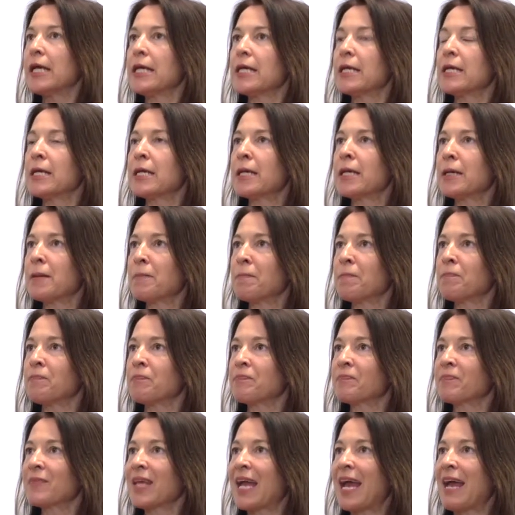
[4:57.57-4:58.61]

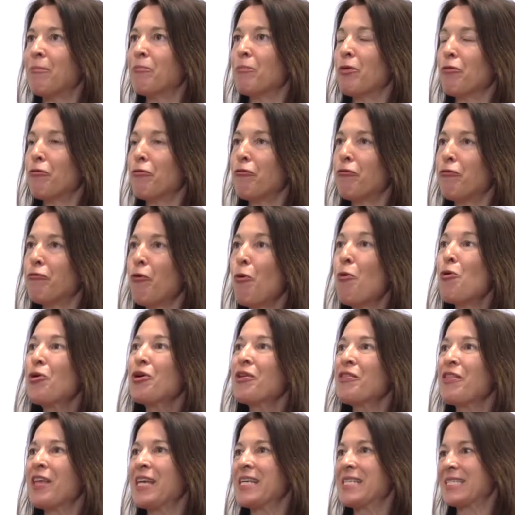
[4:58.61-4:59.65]
And
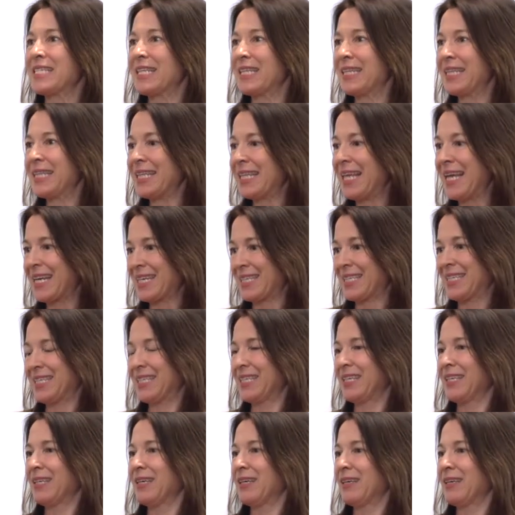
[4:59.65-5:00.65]
before they select